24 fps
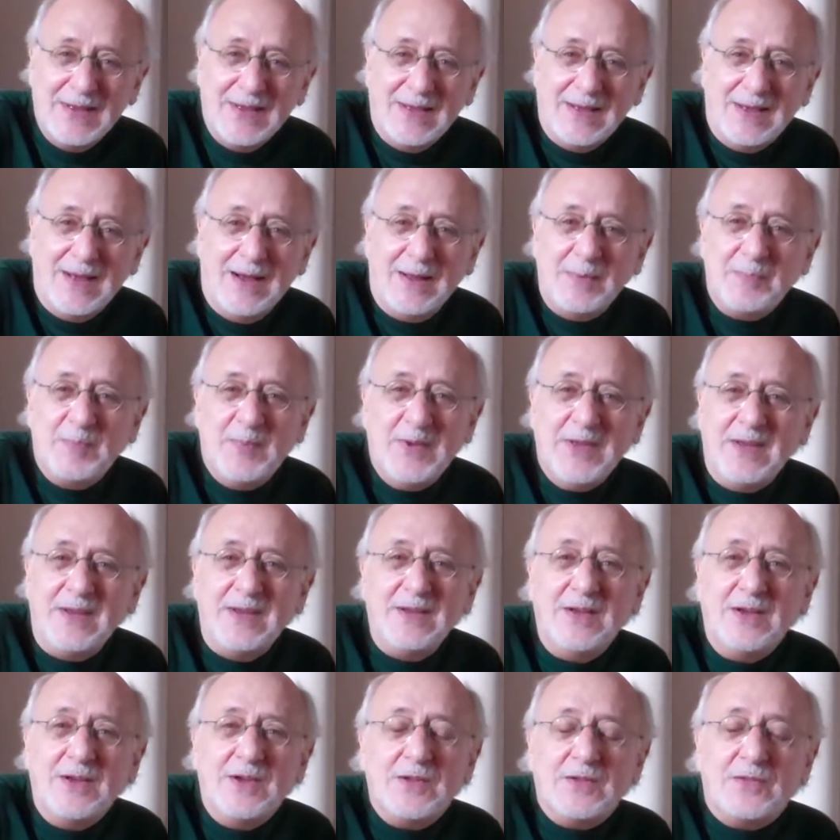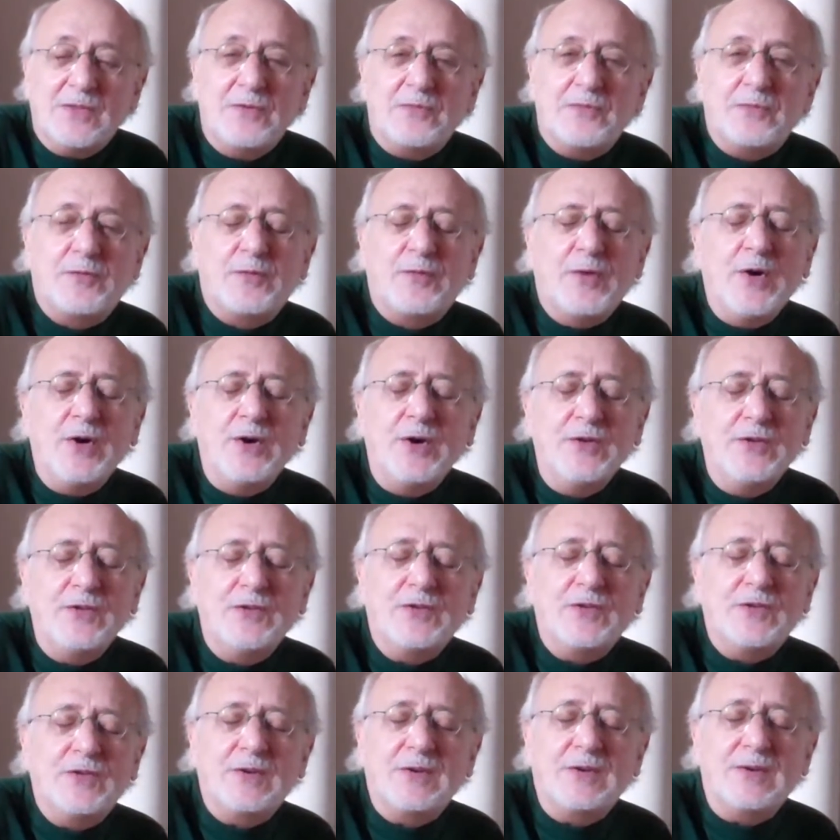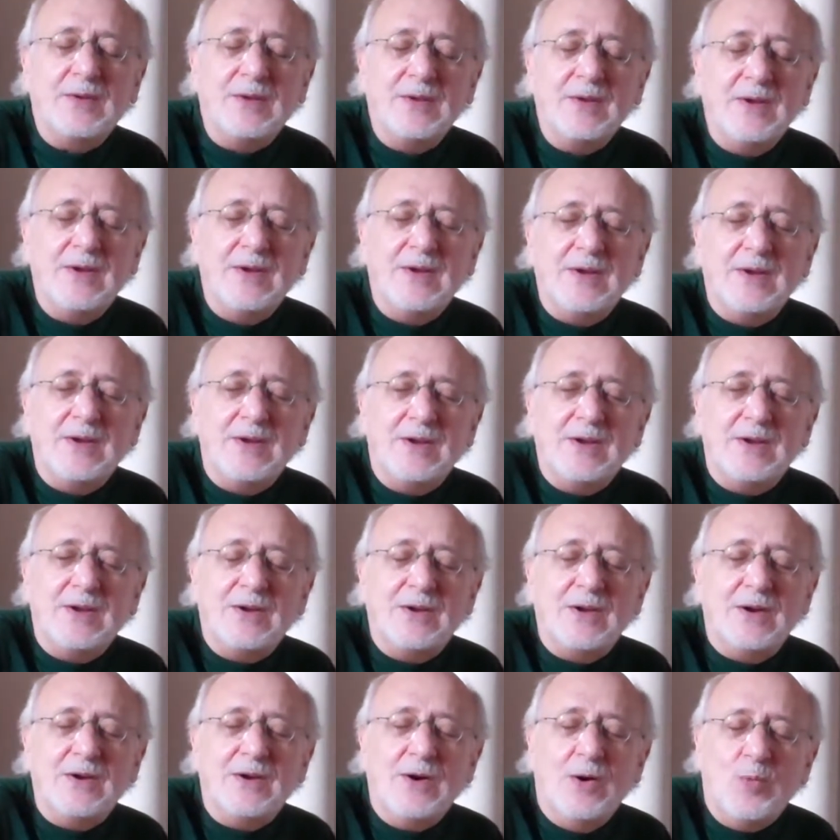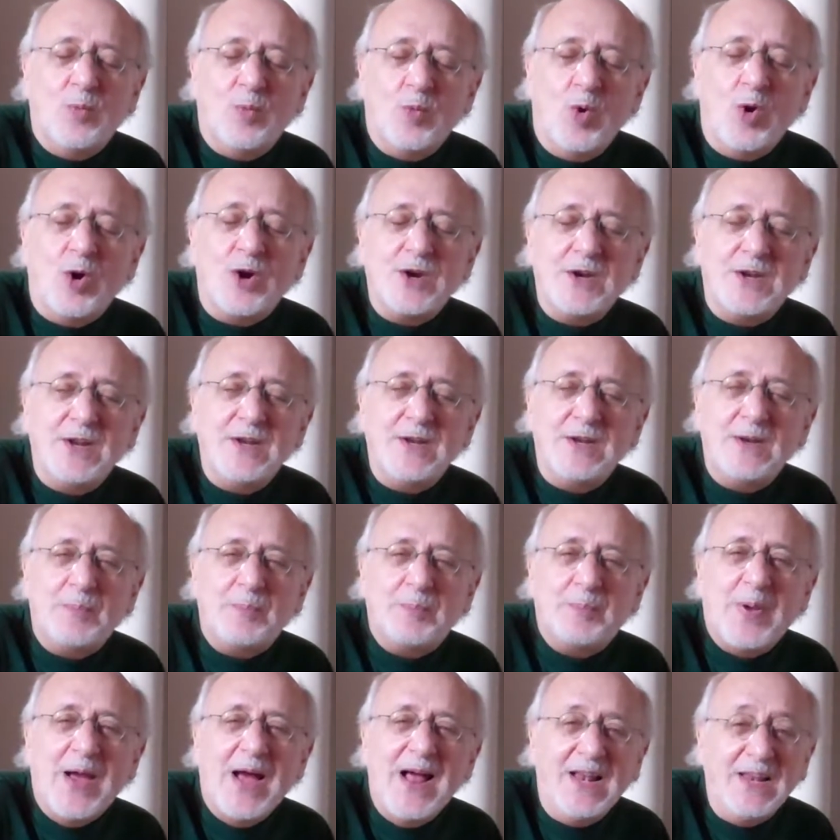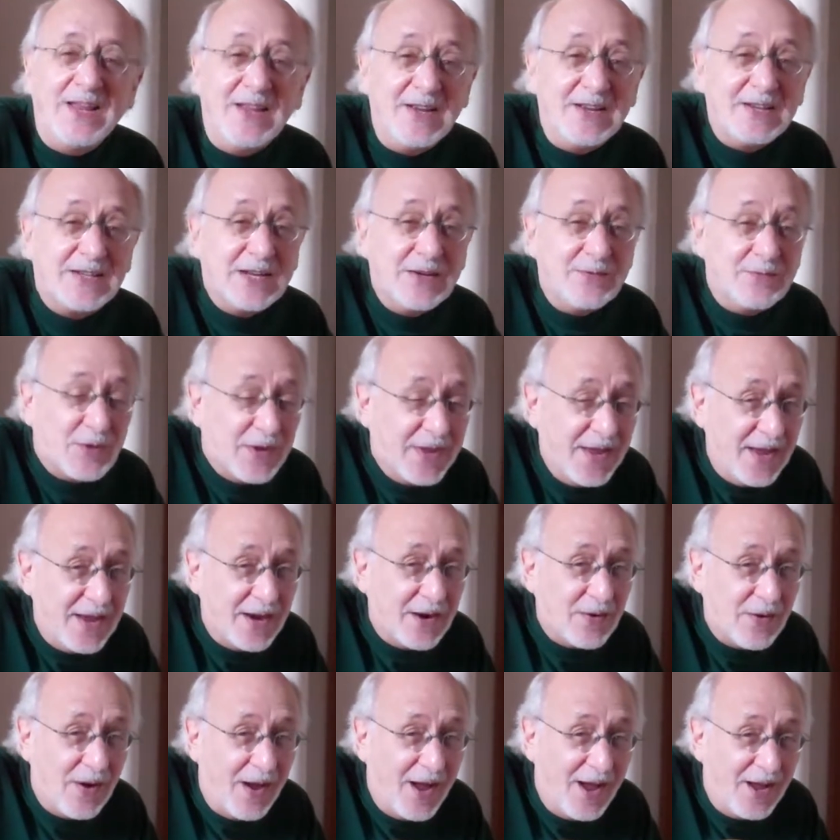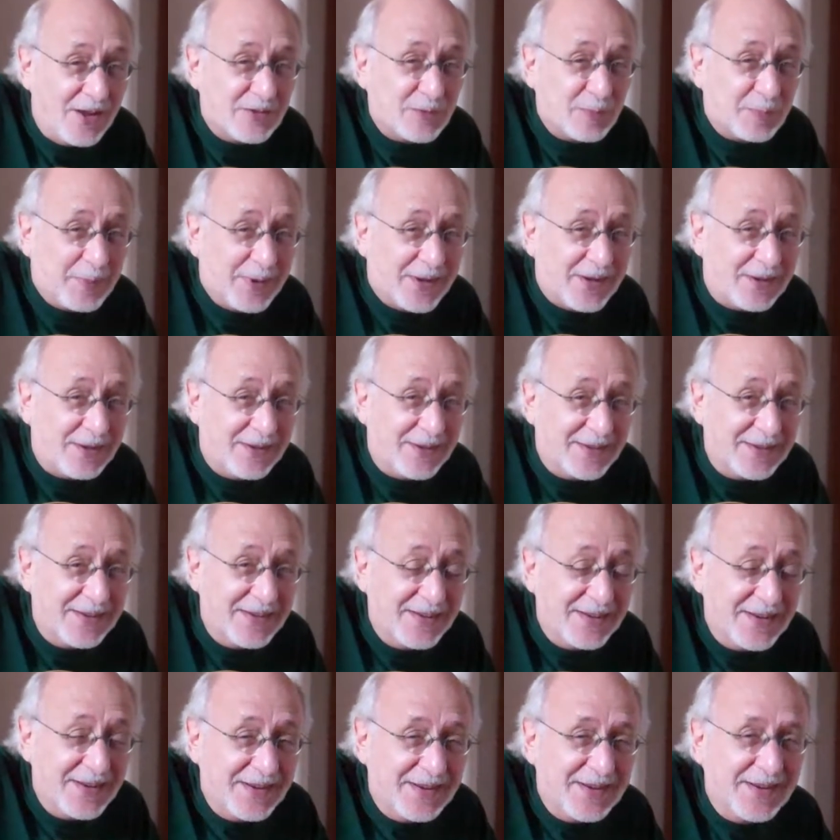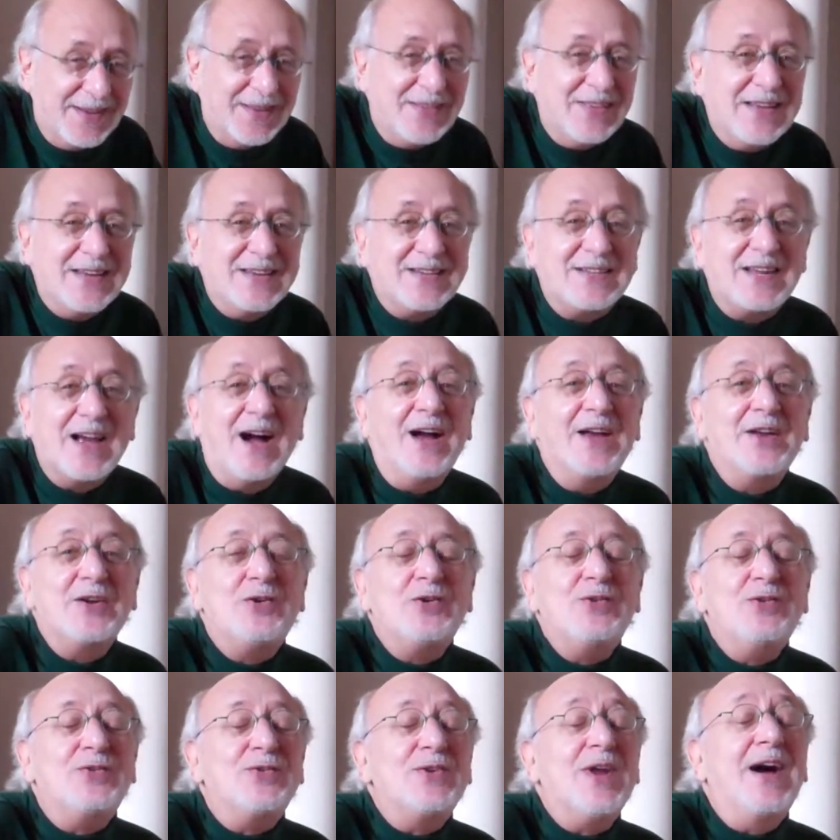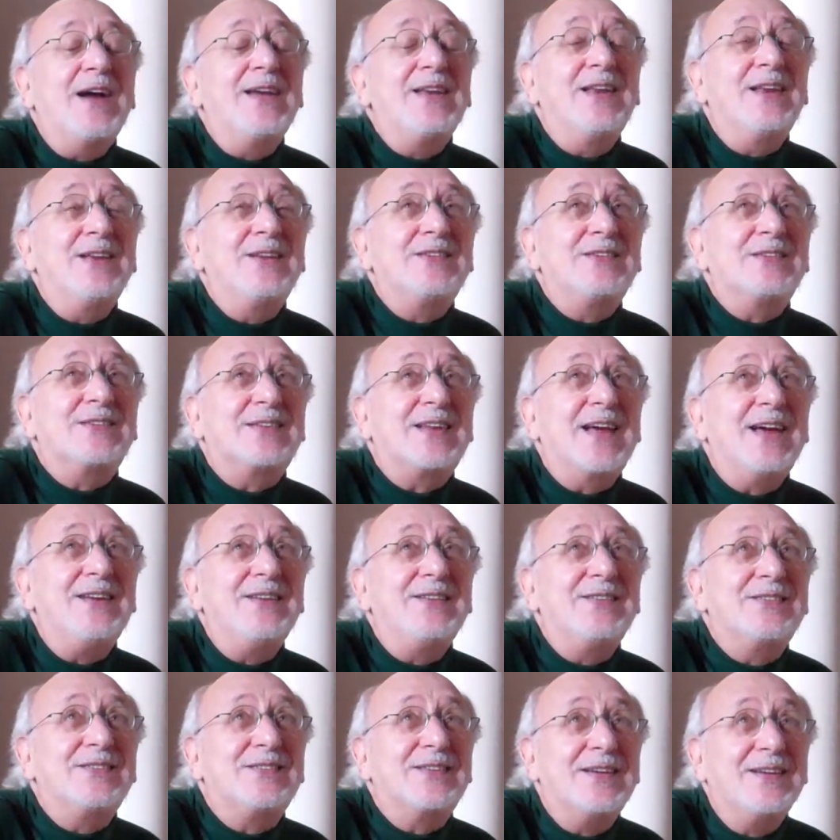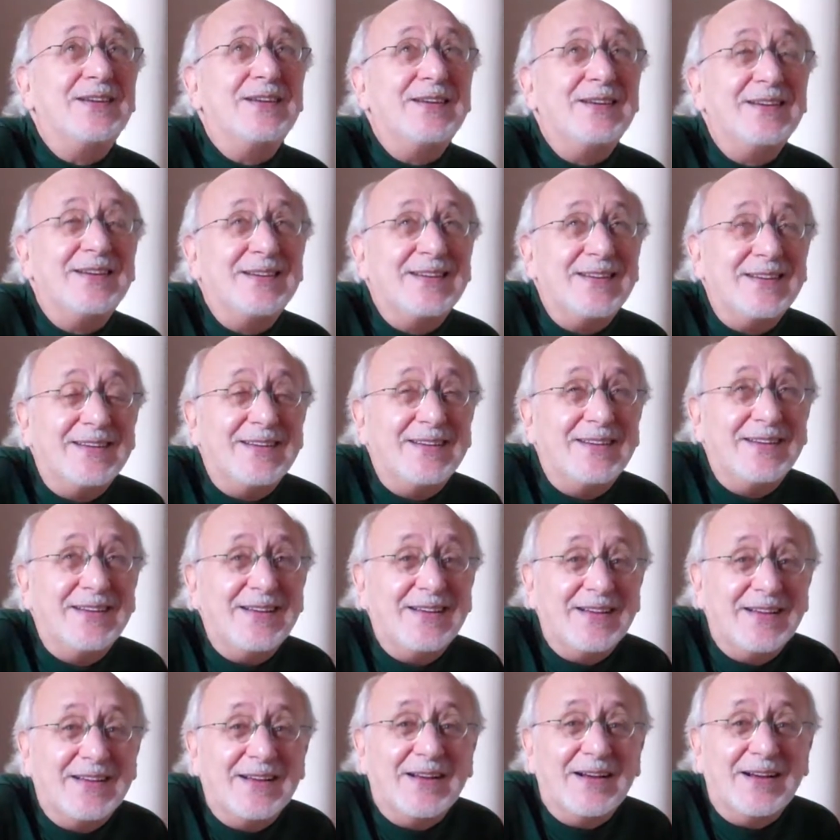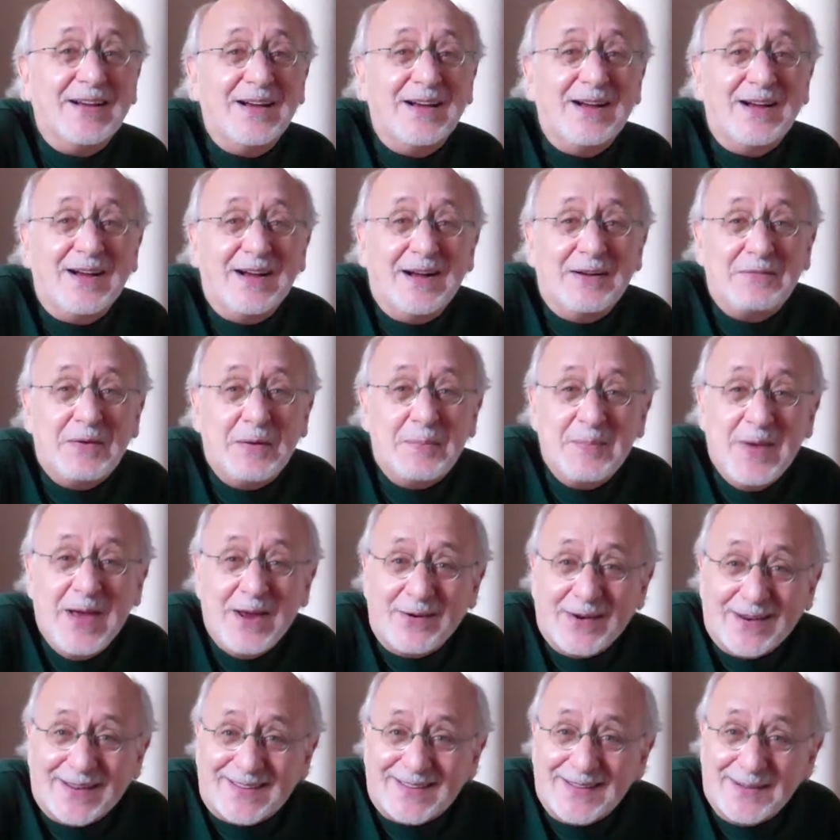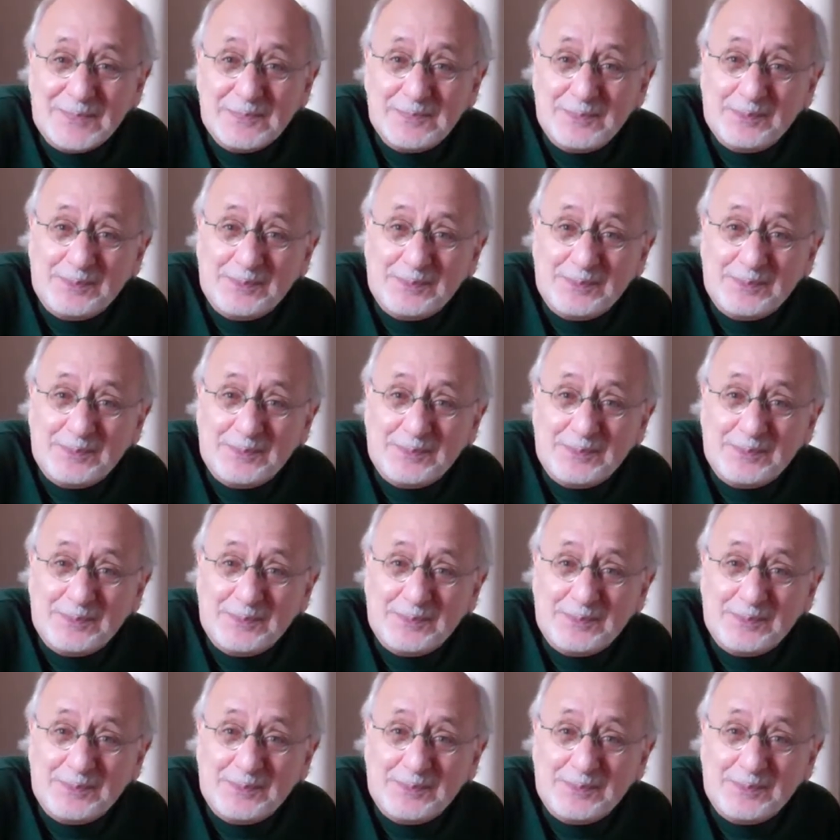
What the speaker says: on being the first awarded palliative care hospital in the entire United States of America.